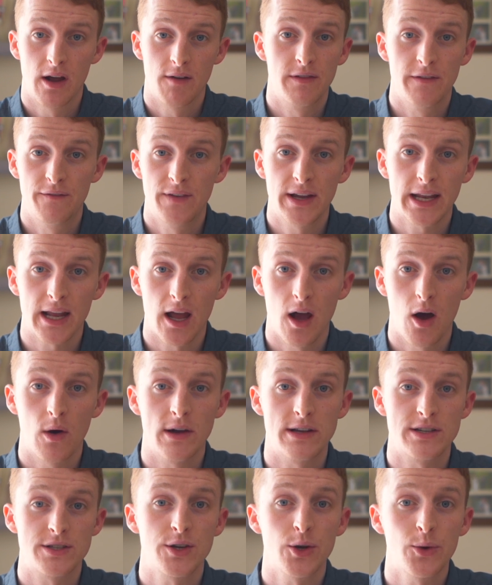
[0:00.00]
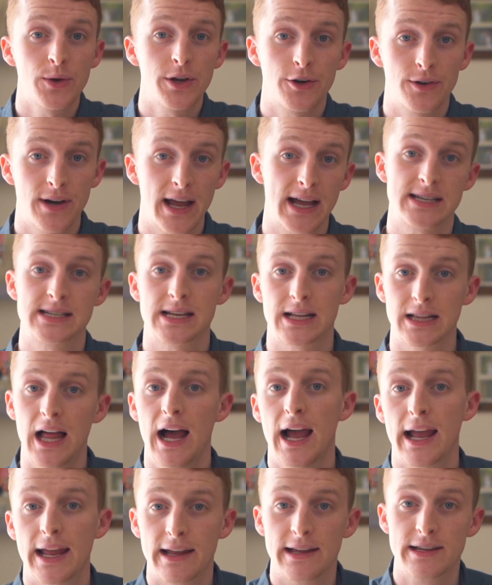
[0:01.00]
of the video is who your next
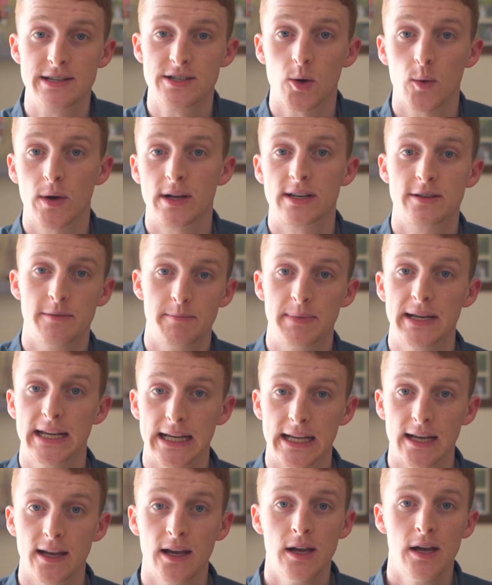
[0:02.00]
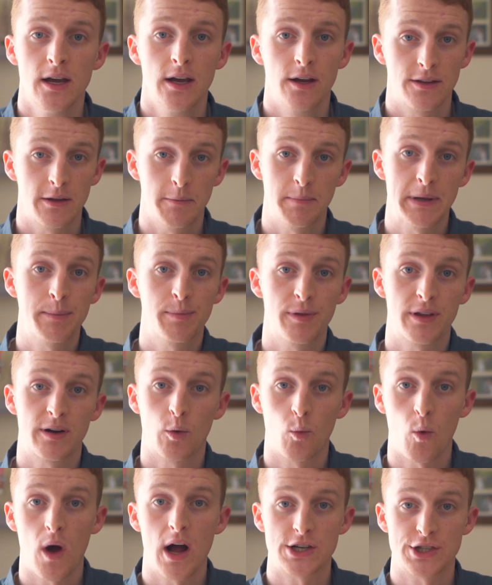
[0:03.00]
client is going to be, the people that
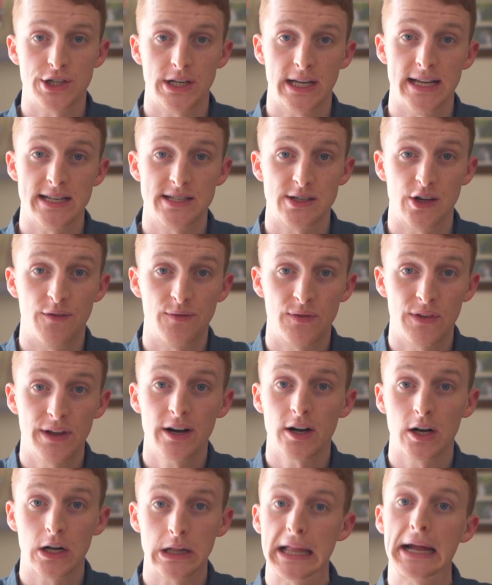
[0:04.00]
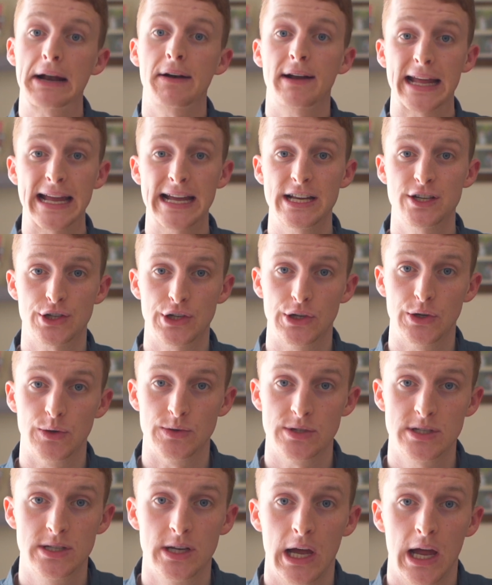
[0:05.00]
are watching it. So if there are glaring
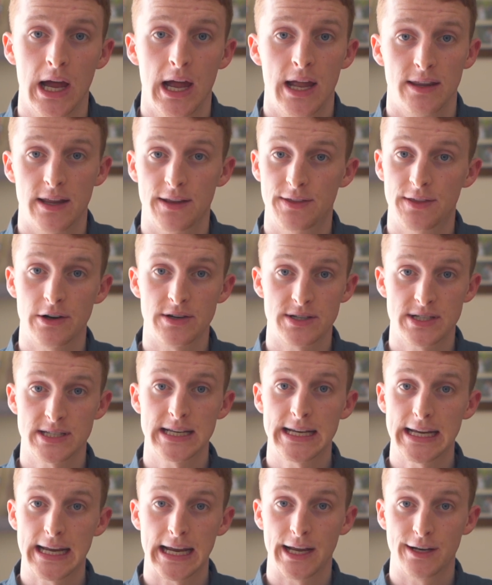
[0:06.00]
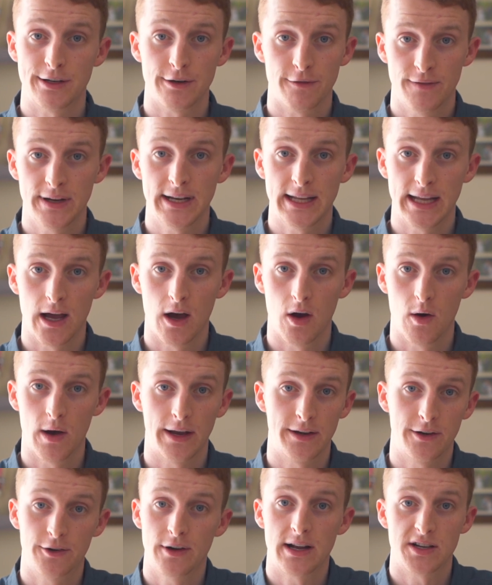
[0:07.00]
issues that they're seeing in your video
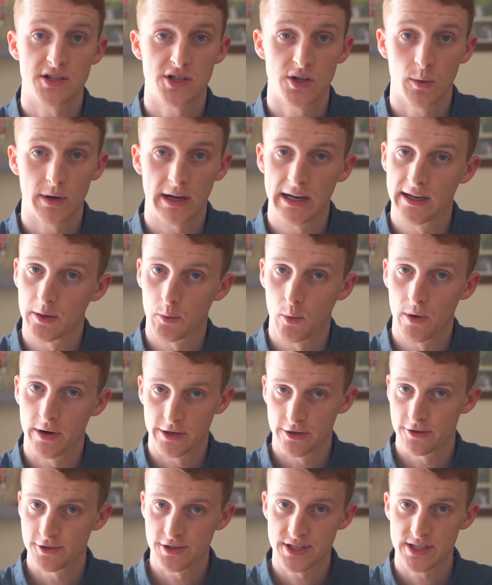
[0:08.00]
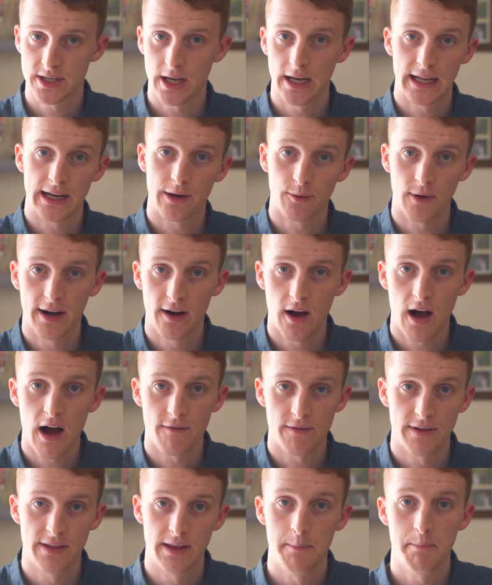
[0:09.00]
and you're not showing anyone, you're just sending it right
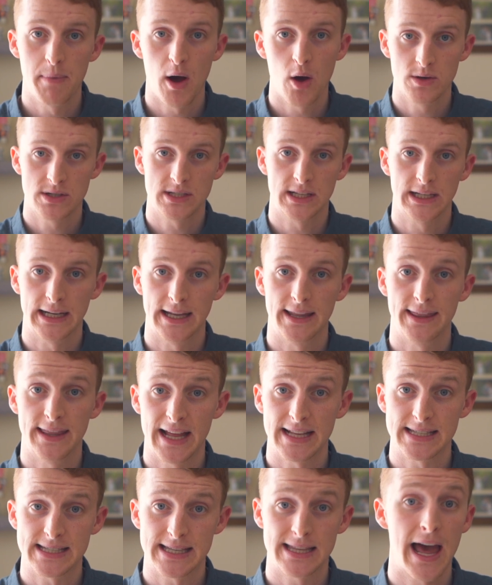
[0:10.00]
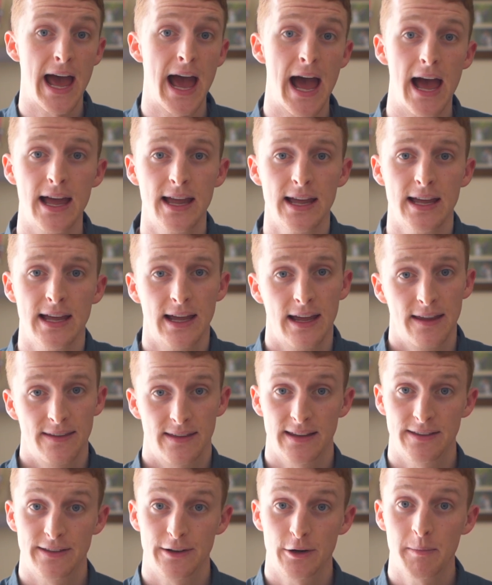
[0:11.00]
off and then posting it, and that's that,
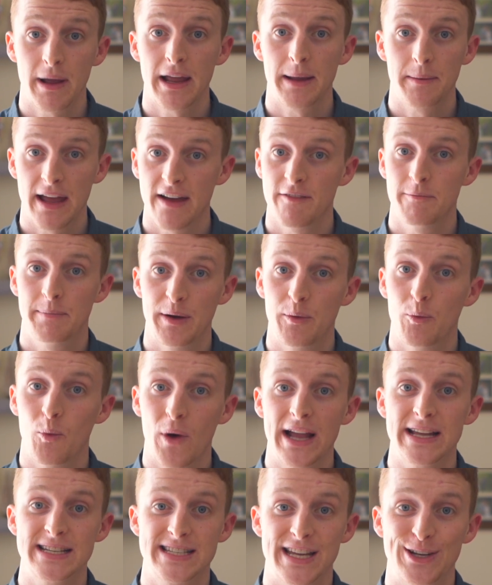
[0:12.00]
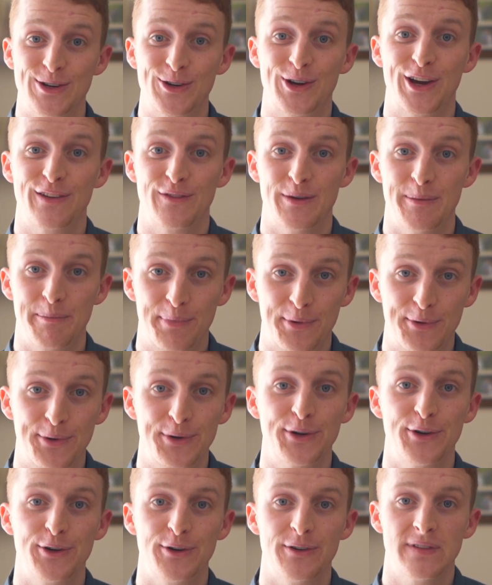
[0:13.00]
then there may have been ways that you could have
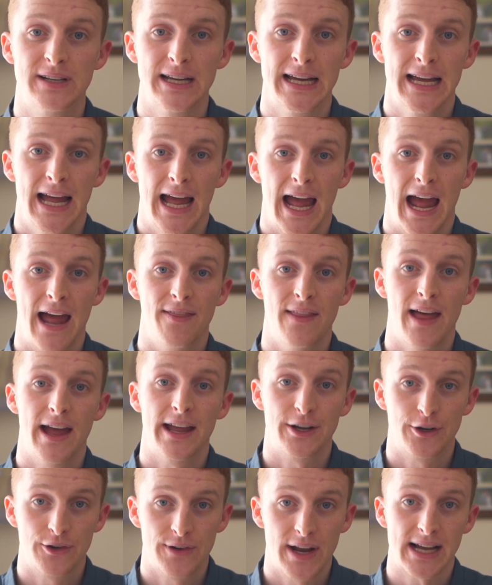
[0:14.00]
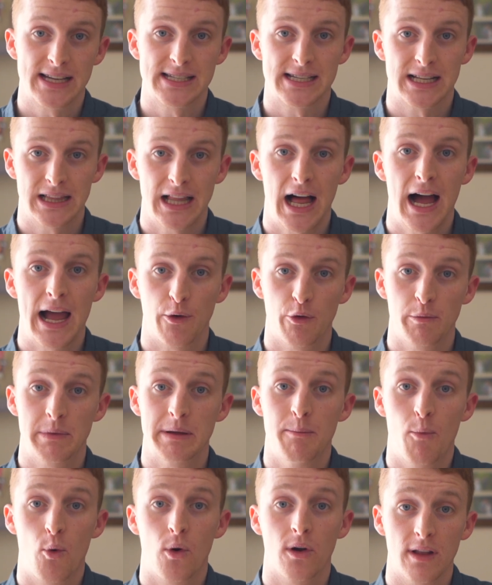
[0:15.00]
improved and that your next client will
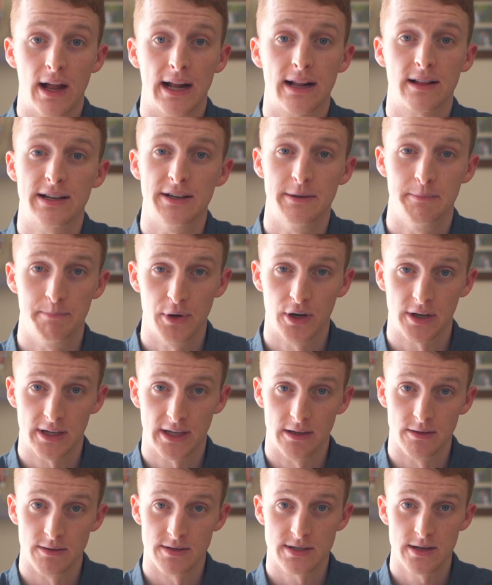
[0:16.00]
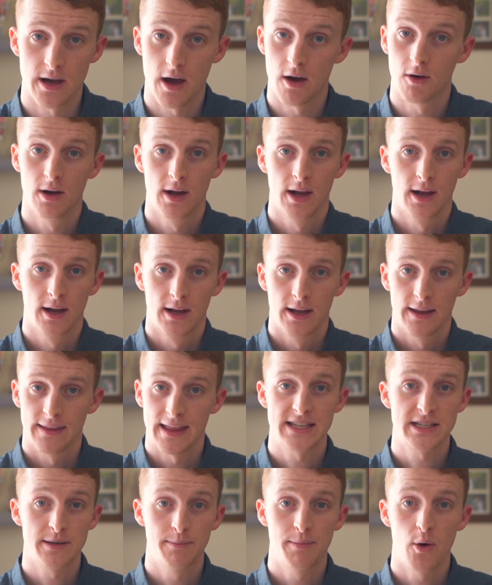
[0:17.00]
be more likely to book you. So
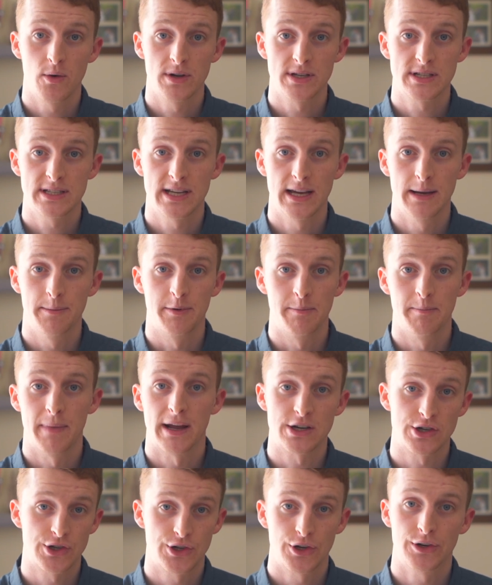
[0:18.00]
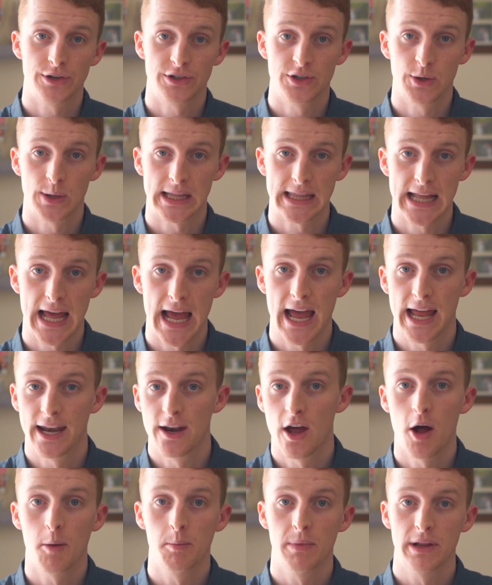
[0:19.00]
That's a bonus tip. Make sure you're doing that and
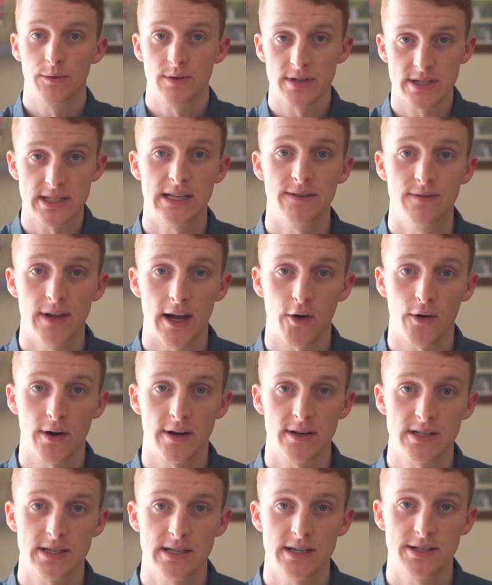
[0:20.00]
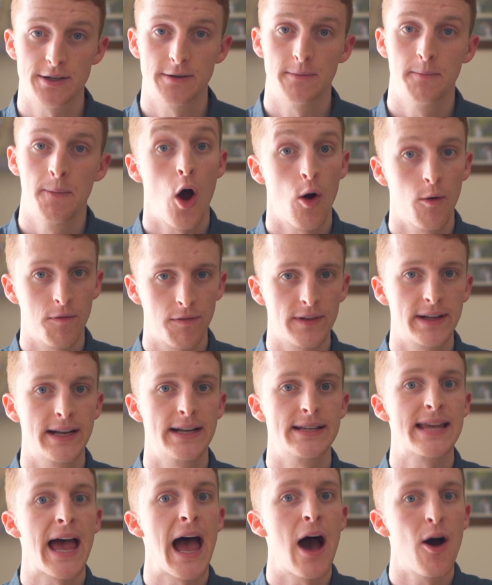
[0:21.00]
humbly receive that criticism. Hopefully
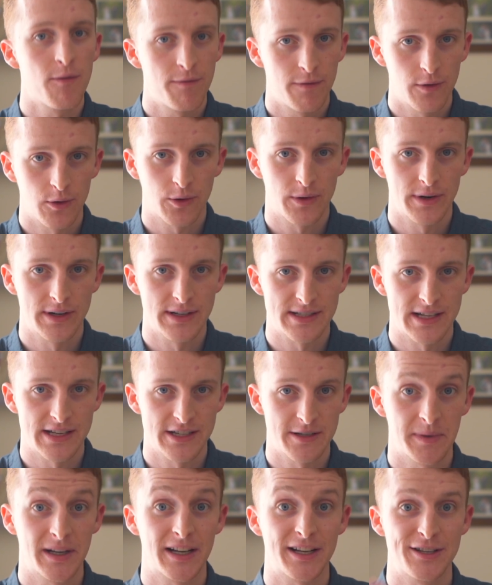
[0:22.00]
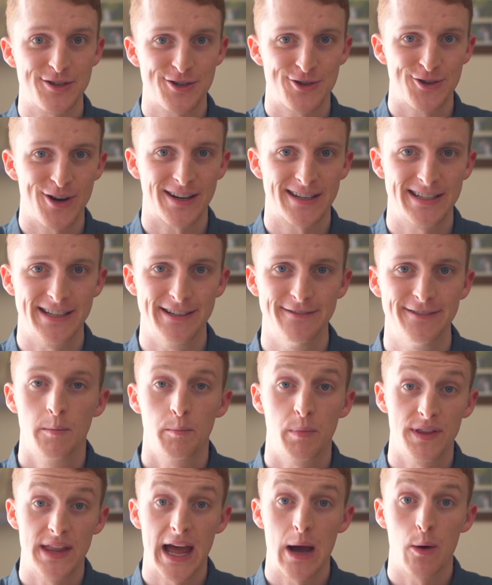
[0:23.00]
it's helpful criticism and constructive,
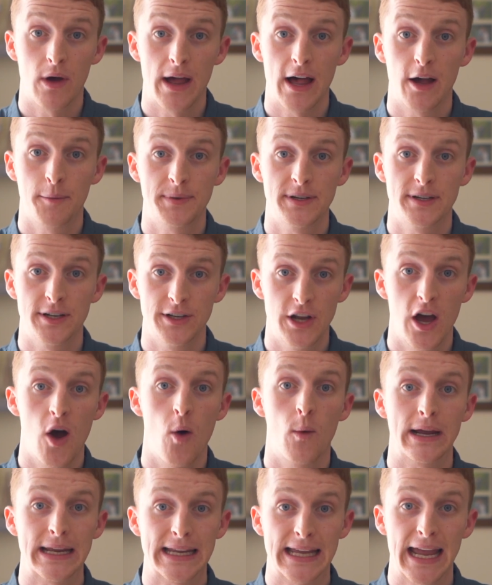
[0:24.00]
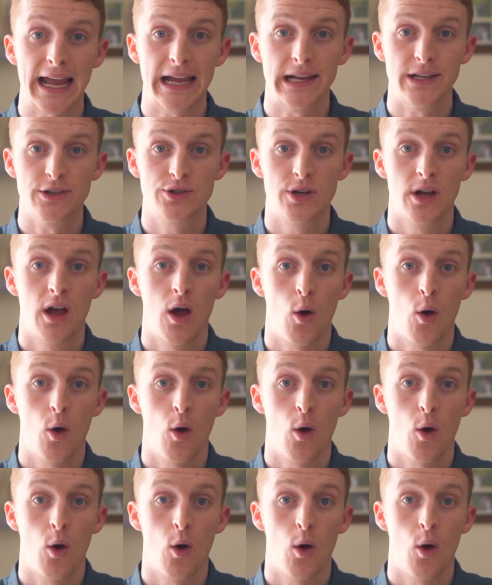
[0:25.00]
but that will help you to know and gauge